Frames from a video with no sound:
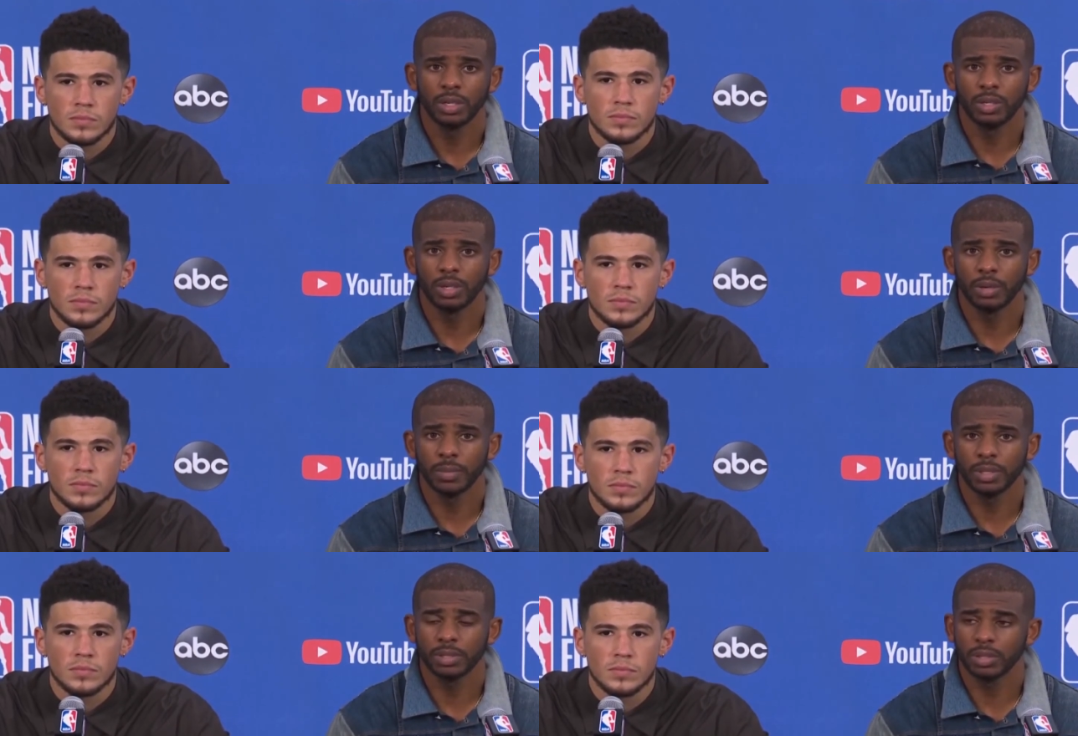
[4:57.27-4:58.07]
Speaker 1: you know what I
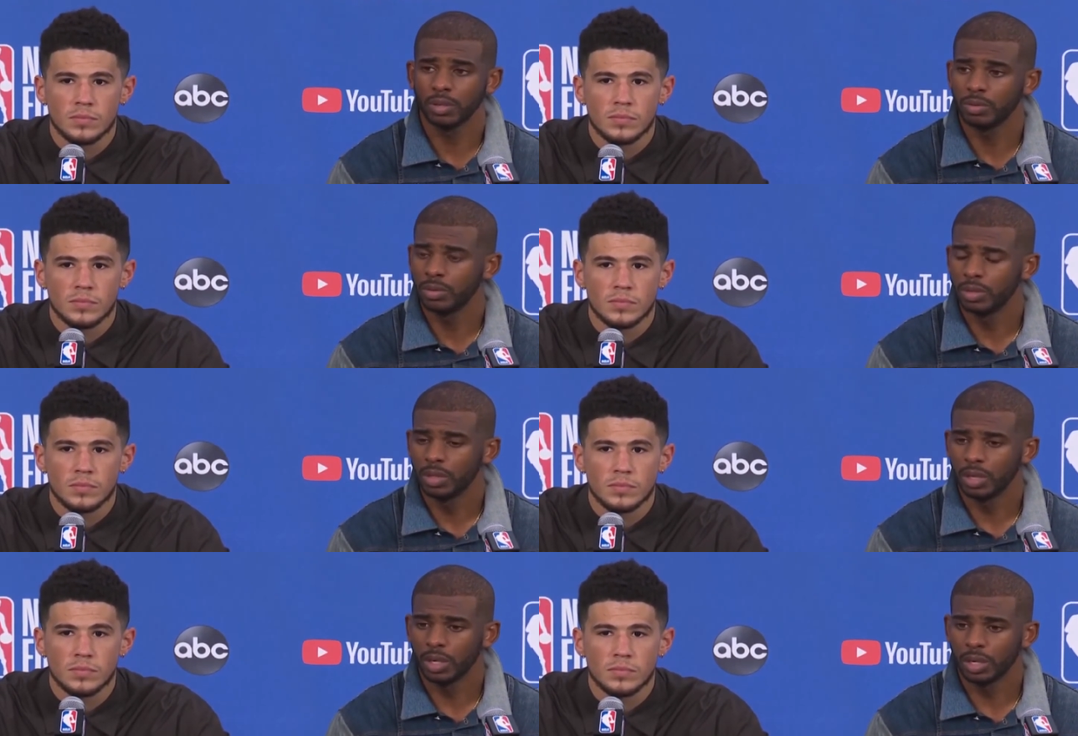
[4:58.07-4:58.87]
mean? So.
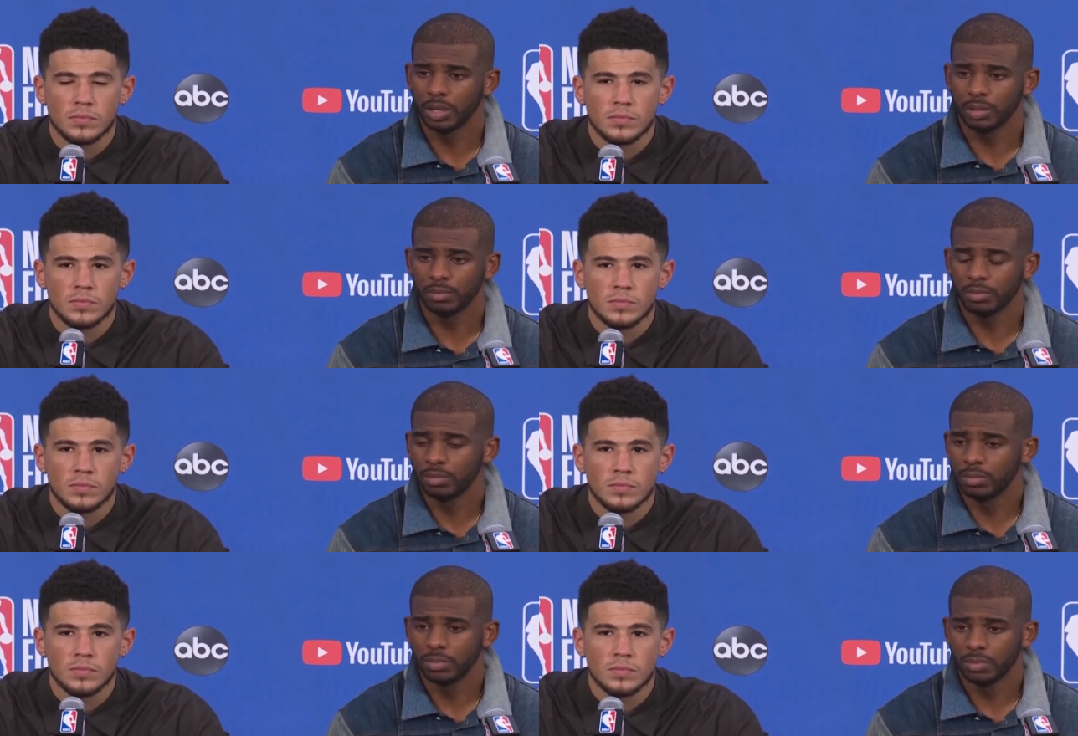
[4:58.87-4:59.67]
Um,
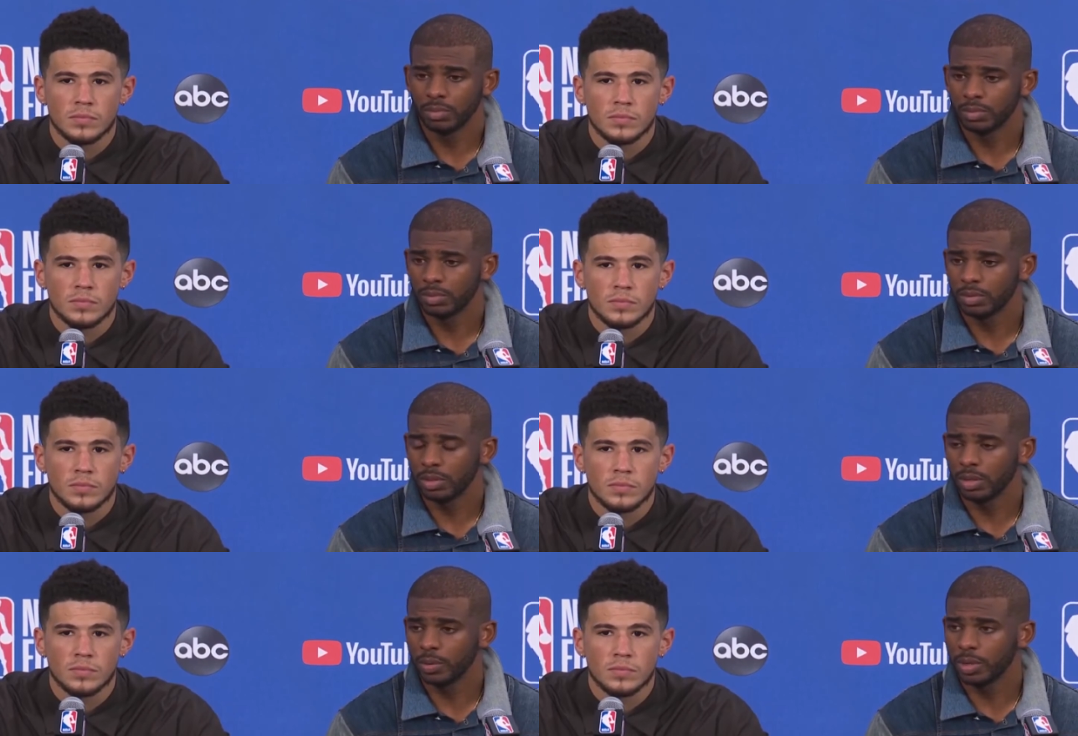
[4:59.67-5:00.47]

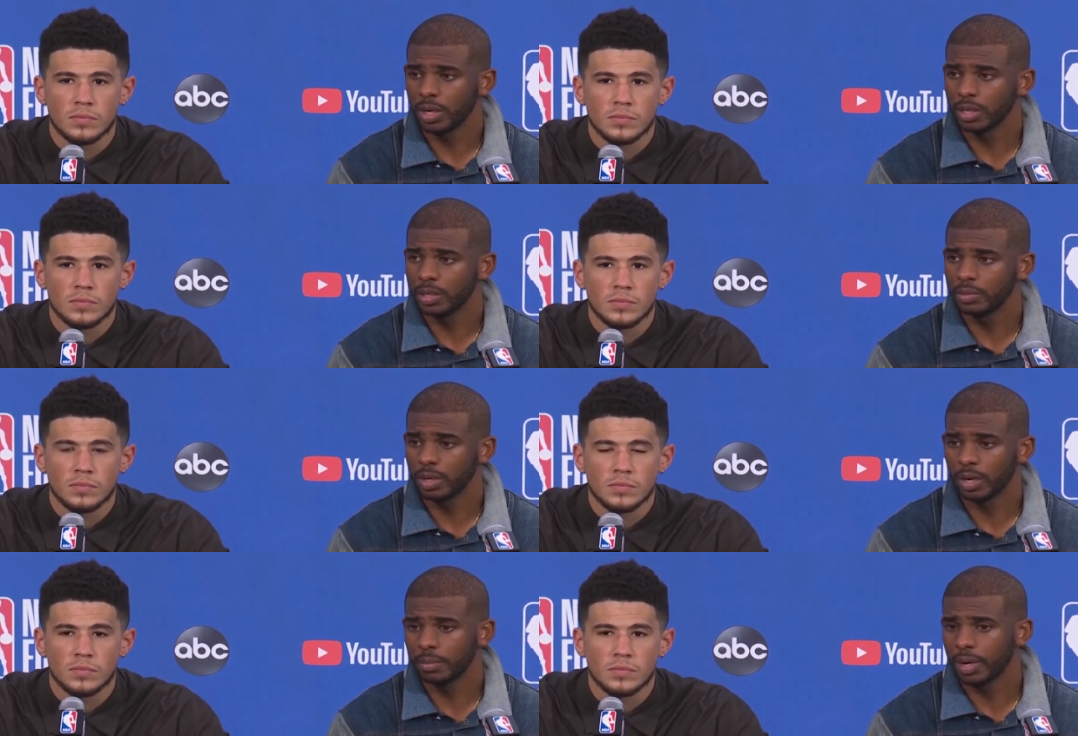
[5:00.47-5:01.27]
you know, we got to keep
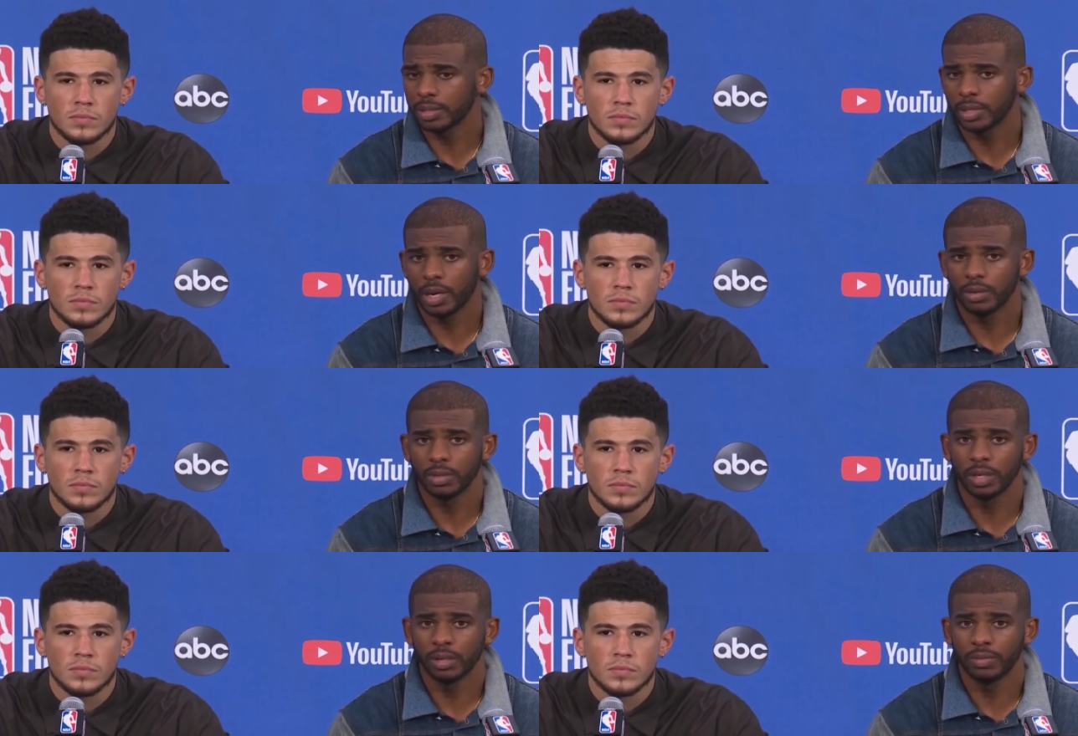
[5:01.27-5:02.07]
trying to box out.
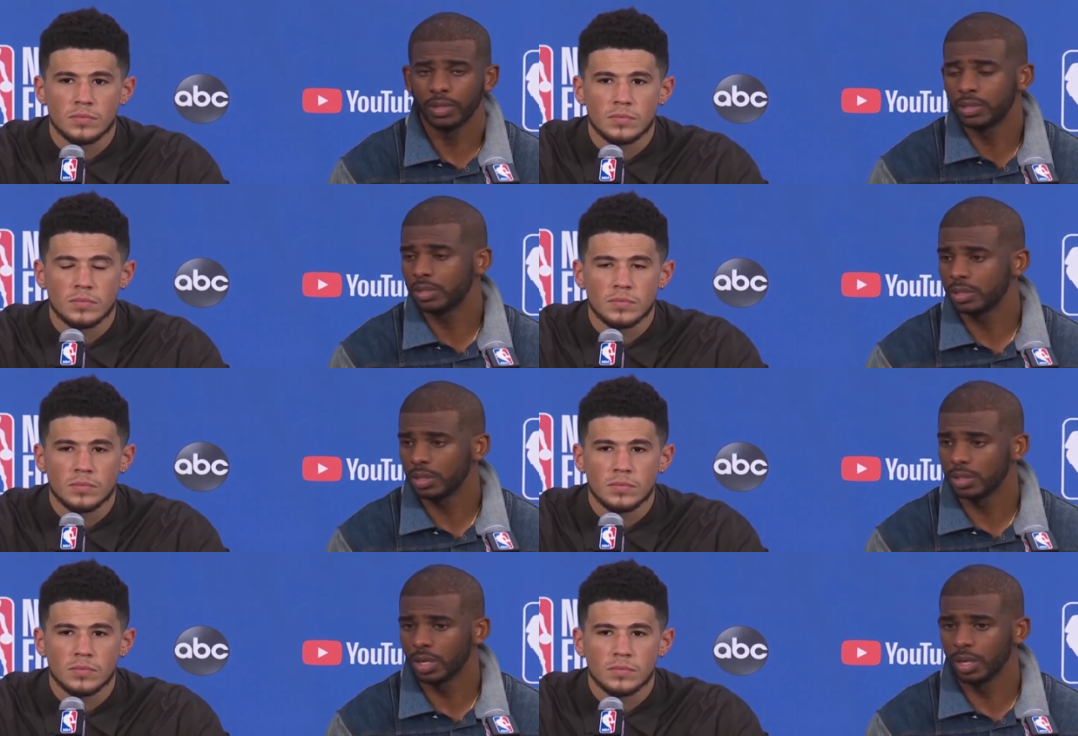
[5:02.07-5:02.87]
And then if his
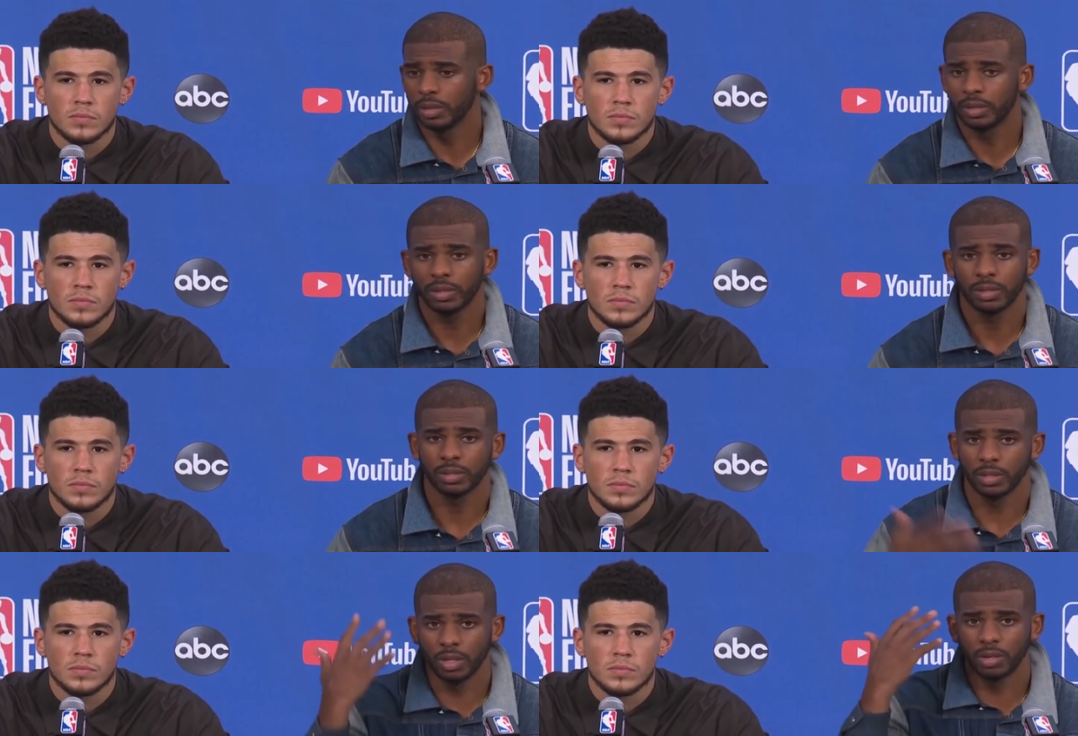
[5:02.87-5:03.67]
his length,
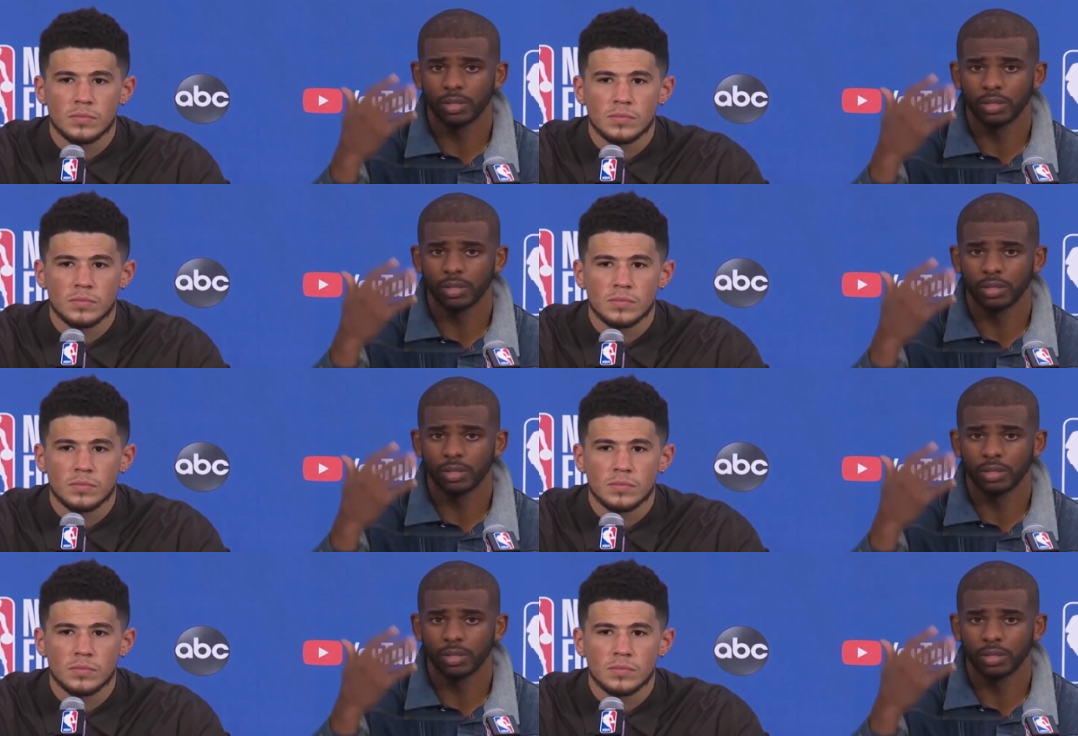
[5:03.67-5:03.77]
you know, he